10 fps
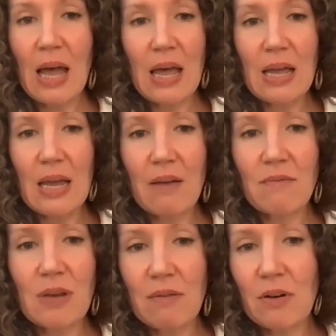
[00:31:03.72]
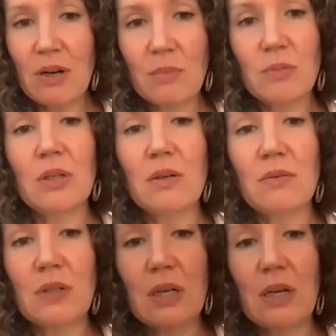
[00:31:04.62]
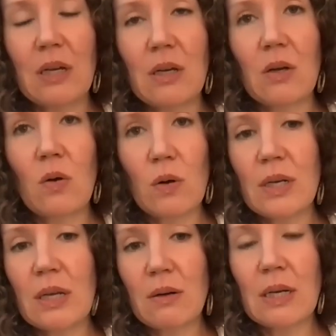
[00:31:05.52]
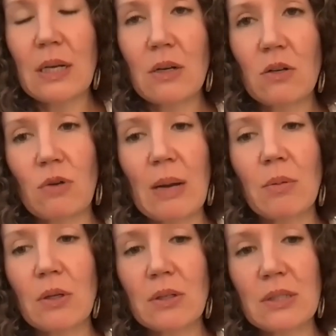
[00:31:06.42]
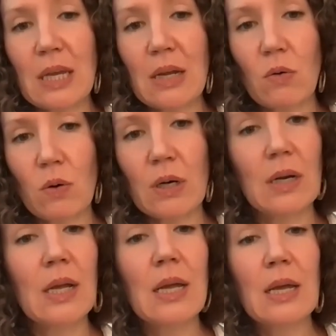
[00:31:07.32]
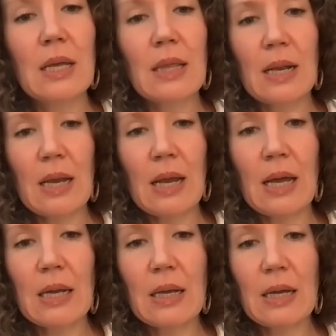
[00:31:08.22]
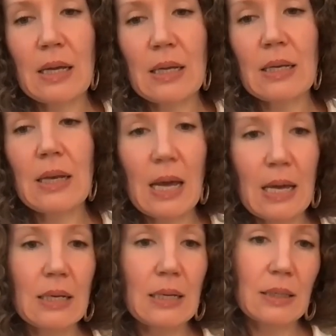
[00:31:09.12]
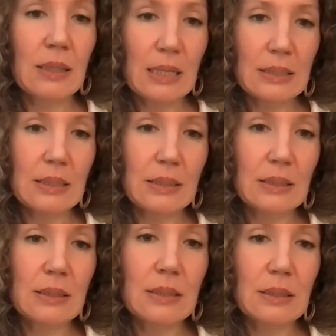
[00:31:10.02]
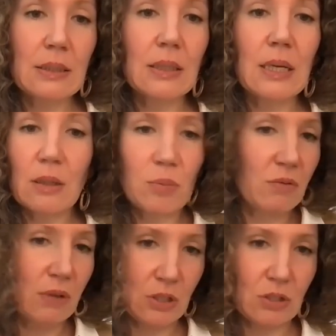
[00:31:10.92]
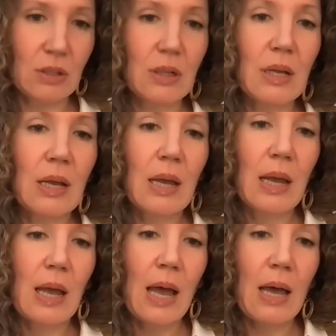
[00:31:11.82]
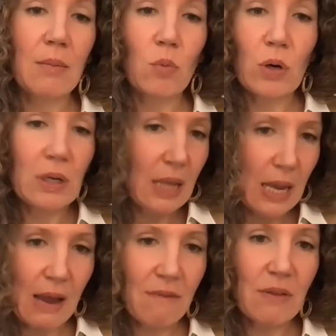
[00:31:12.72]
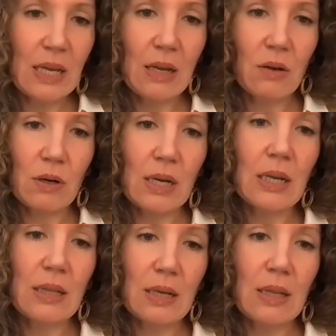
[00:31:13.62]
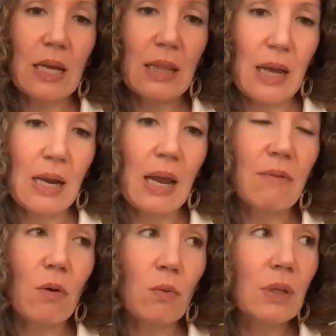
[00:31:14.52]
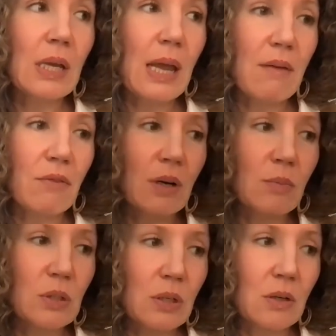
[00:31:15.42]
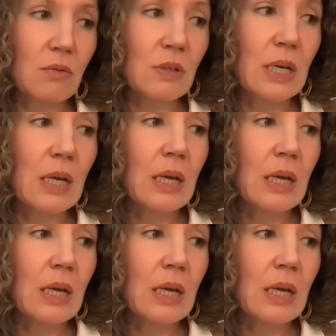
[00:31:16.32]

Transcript: I have never observed a court hearing in a tribal or state court that had a non-licensed legal professional or a lay advocate or anything like that. I've only ever observed